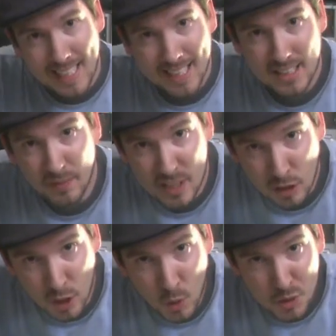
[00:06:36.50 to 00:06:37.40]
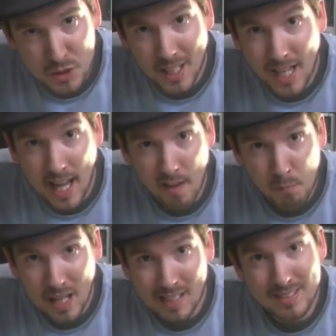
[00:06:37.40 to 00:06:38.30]
Because if it's loose, you're going to have
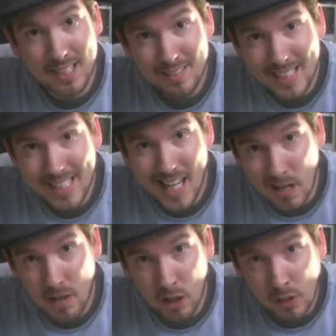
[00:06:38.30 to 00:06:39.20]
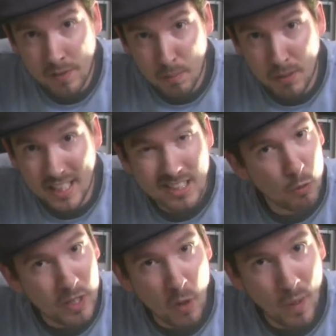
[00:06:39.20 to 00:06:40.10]
plastic leaking out all over the
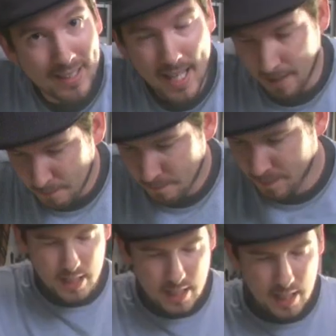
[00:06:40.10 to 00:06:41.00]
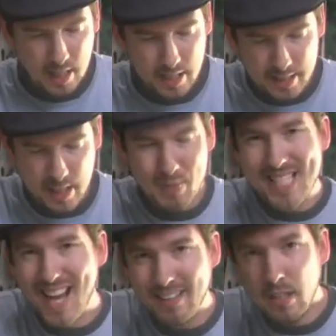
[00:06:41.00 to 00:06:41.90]
place. We don't want that. Uh, and keep it
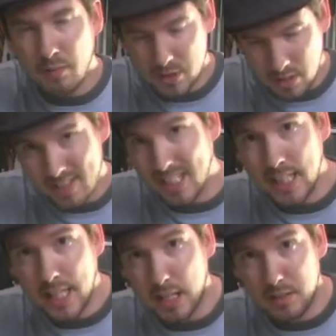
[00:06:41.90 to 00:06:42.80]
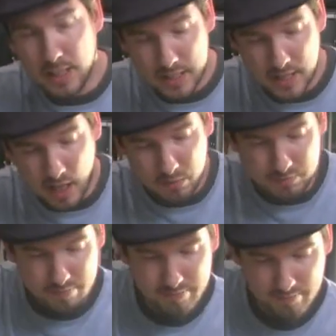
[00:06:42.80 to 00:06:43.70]
tight enough so nothing leak leaks out
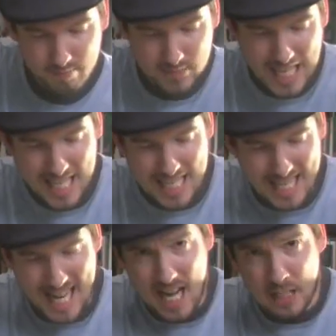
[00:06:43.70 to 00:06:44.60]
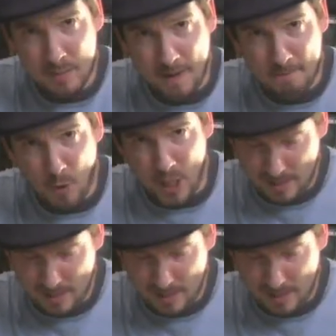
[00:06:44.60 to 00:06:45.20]
onto my foot.